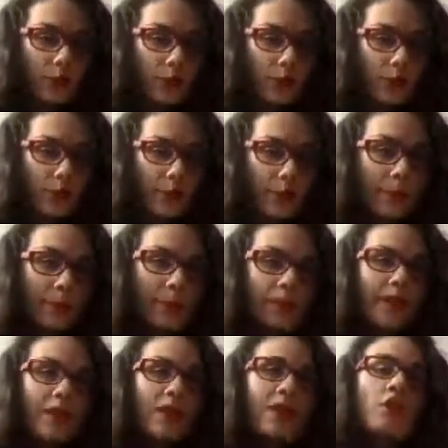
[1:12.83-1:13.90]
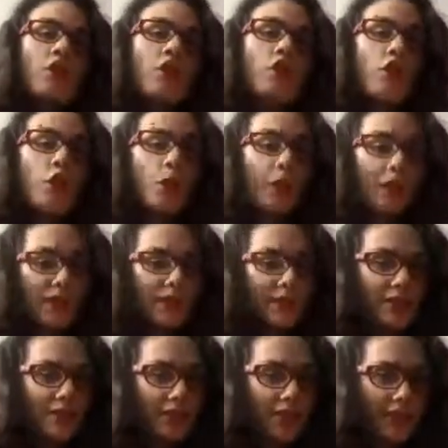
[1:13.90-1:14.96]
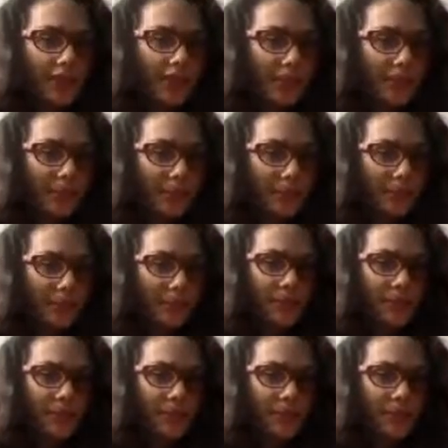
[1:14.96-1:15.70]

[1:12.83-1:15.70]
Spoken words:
form, nominative case.